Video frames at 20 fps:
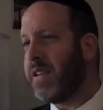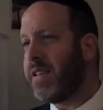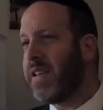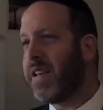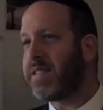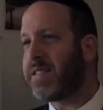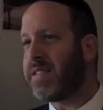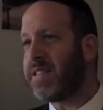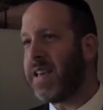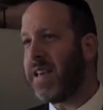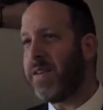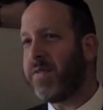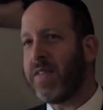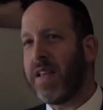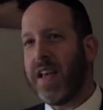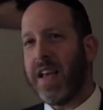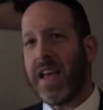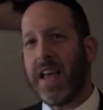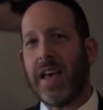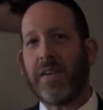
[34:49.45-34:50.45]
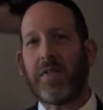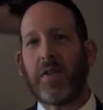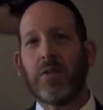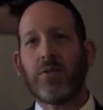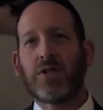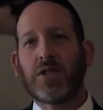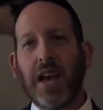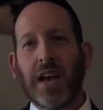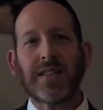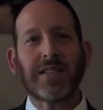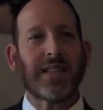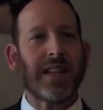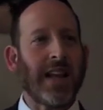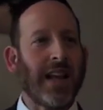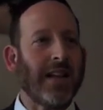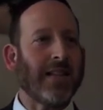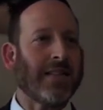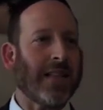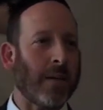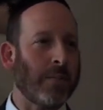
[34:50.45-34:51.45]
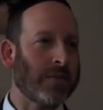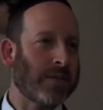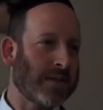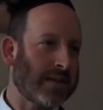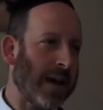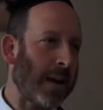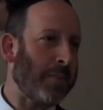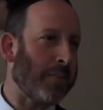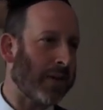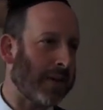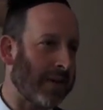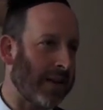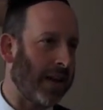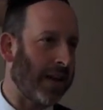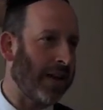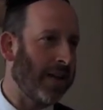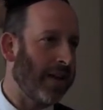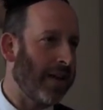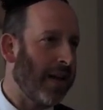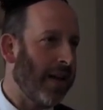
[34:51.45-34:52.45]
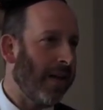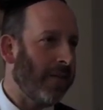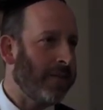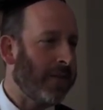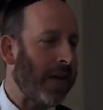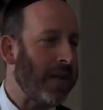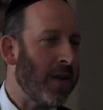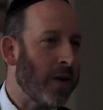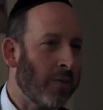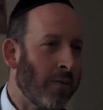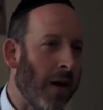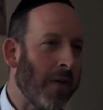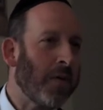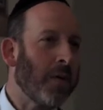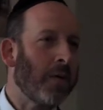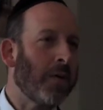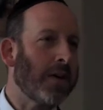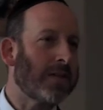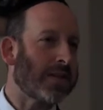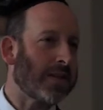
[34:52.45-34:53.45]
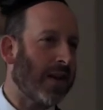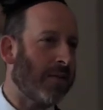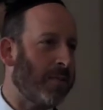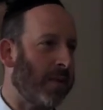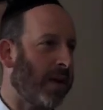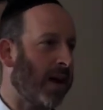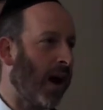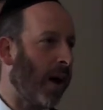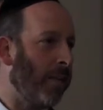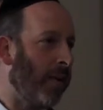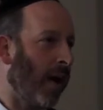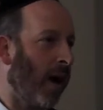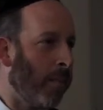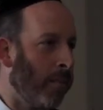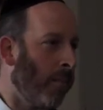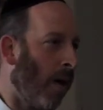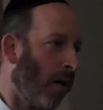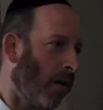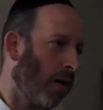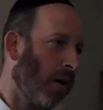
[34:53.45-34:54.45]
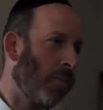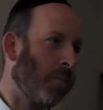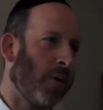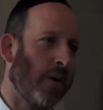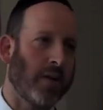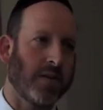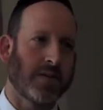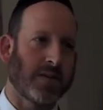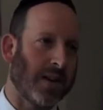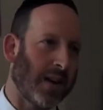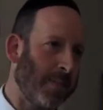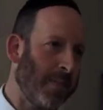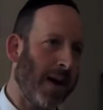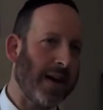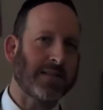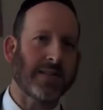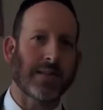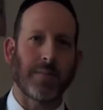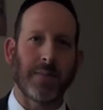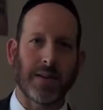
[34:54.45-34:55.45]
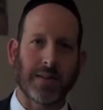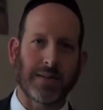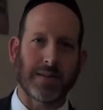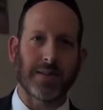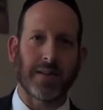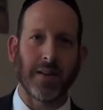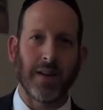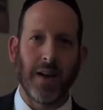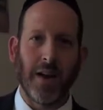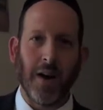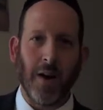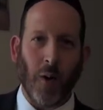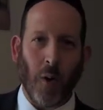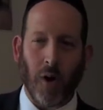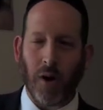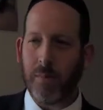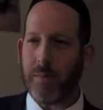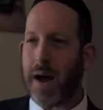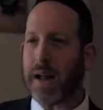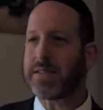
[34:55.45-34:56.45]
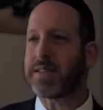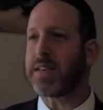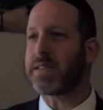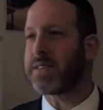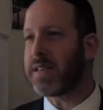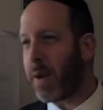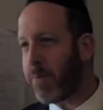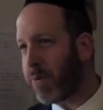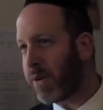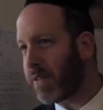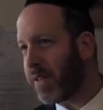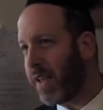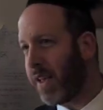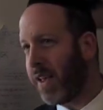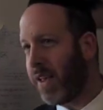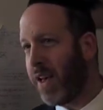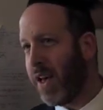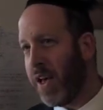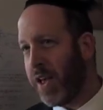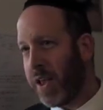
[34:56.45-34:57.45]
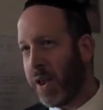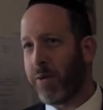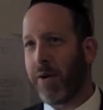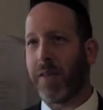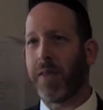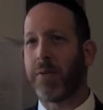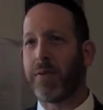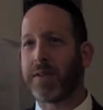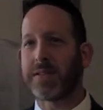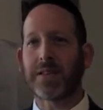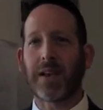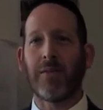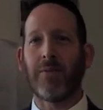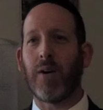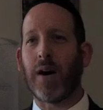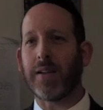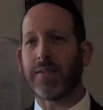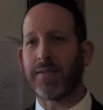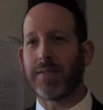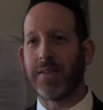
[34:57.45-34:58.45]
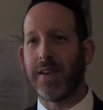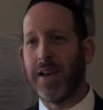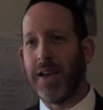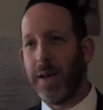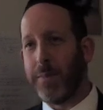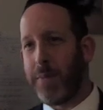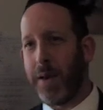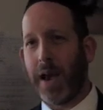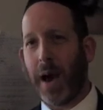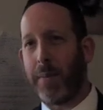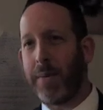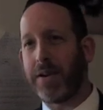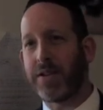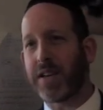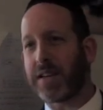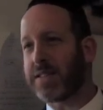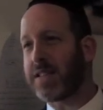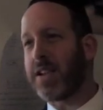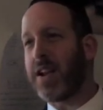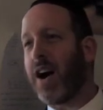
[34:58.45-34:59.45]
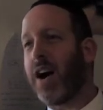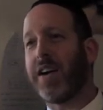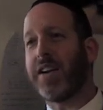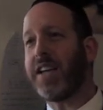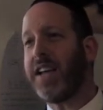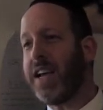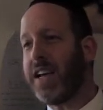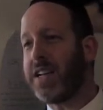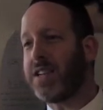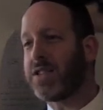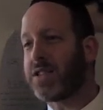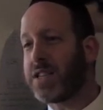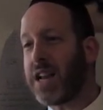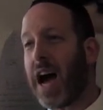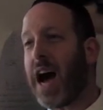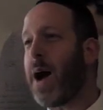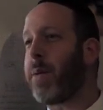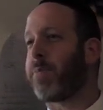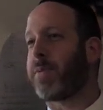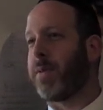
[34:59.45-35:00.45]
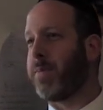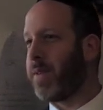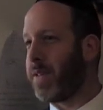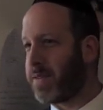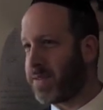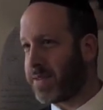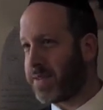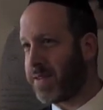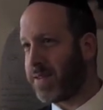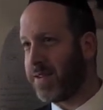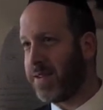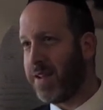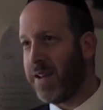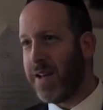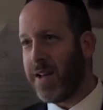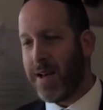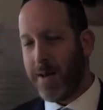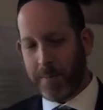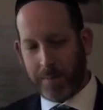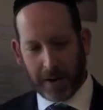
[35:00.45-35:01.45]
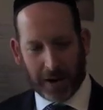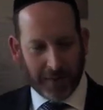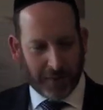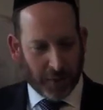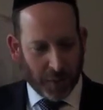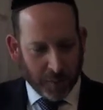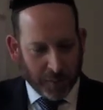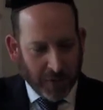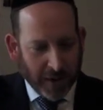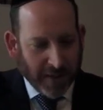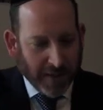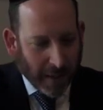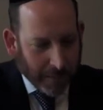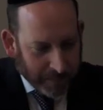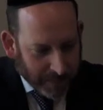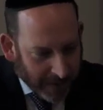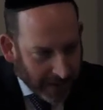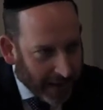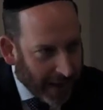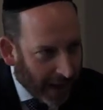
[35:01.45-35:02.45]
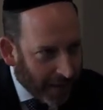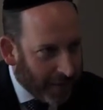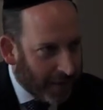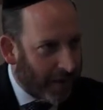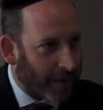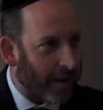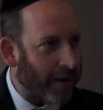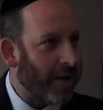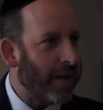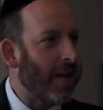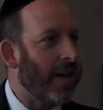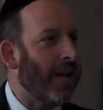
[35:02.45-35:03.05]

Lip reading: You see, if you just eat them separately, then you run the risk of becoming a maror person, a pessimist. Or matzah separately, you run the risk of what? Becoming just an unhinged optimist. But if you bring them together,